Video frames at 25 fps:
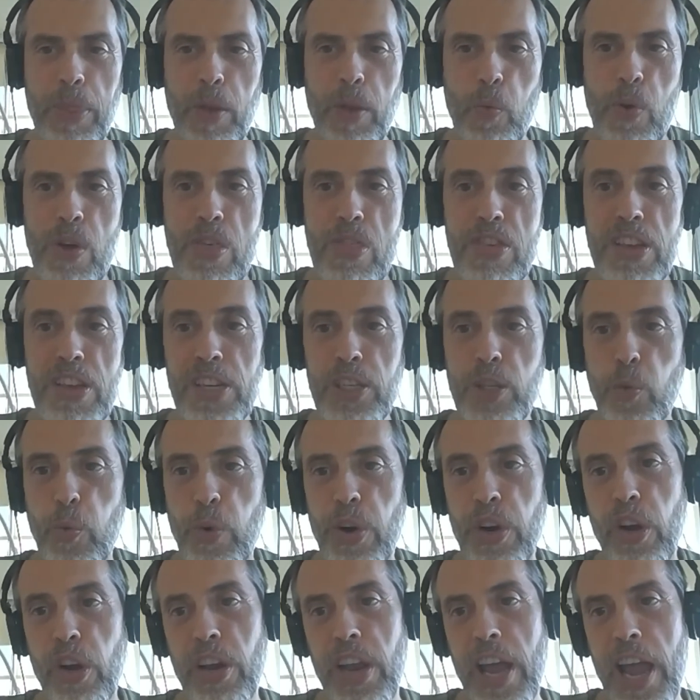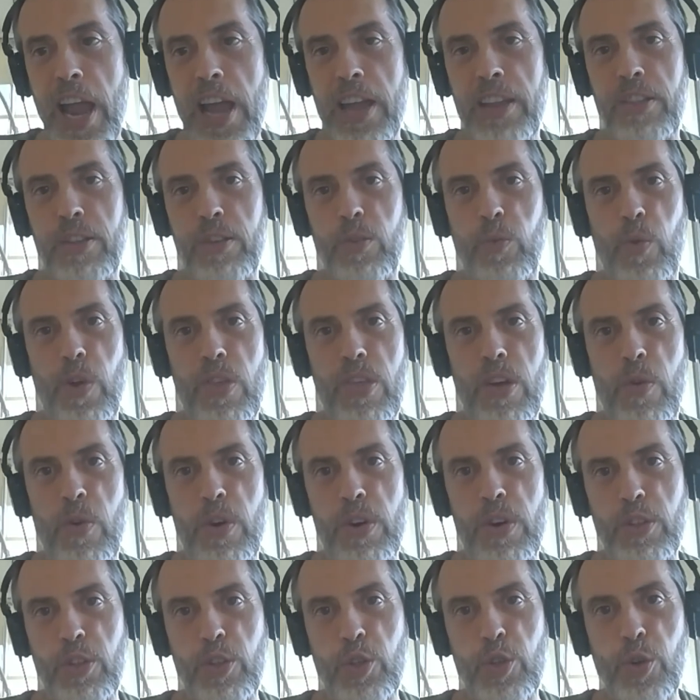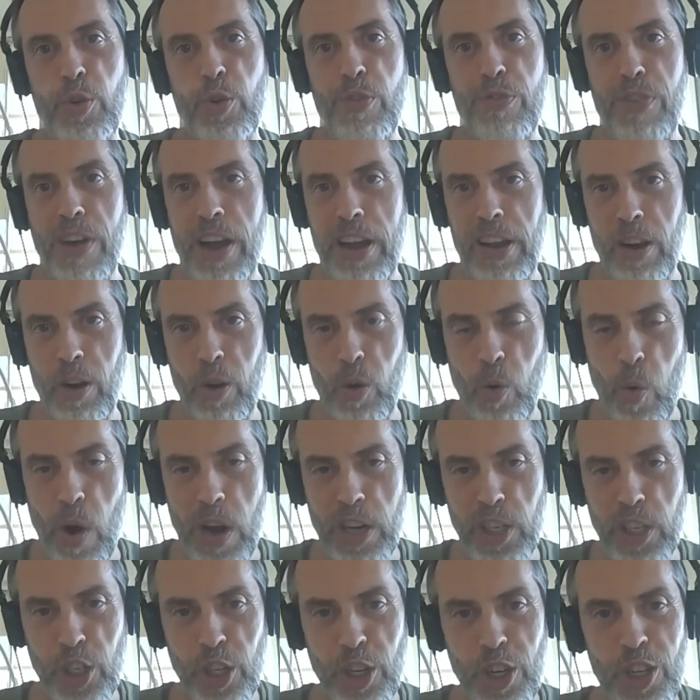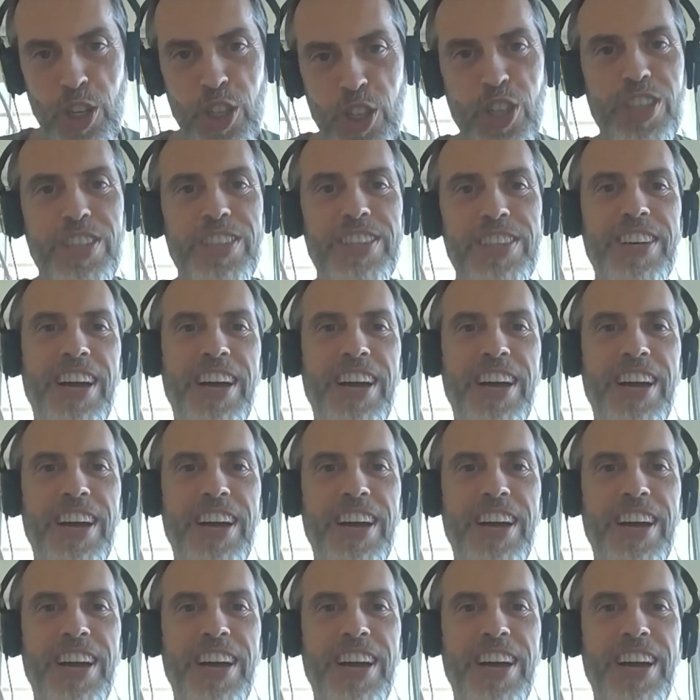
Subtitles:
With this, we're going to end with our two final questions,